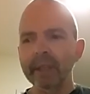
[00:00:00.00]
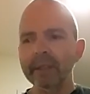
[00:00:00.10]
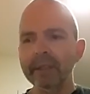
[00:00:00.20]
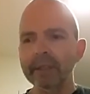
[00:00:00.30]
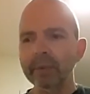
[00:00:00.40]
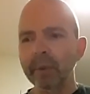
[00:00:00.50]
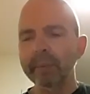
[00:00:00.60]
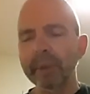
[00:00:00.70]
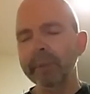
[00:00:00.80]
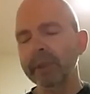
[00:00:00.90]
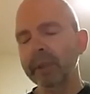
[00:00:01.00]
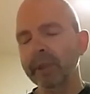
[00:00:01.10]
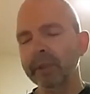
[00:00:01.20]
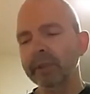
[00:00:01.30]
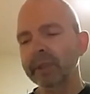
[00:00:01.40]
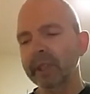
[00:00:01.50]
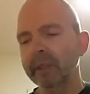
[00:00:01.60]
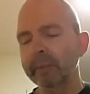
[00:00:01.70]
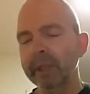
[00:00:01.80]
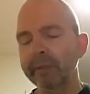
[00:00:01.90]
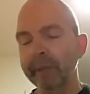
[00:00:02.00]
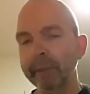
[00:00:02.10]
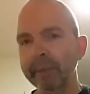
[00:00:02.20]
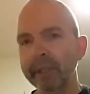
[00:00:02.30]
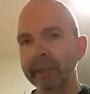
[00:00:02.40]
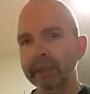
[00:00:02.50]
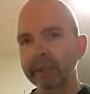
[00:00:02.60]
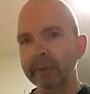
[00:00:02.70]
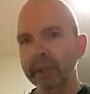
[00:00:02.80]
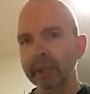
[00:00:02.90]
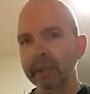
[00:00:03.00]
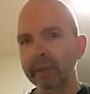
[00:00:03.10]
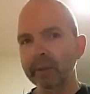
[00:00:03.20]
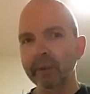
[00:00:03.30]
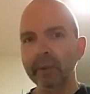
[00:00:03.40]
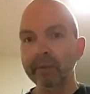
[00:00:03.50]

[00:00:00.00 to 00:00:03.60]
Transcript: this is what people don't understand about the vaping industry or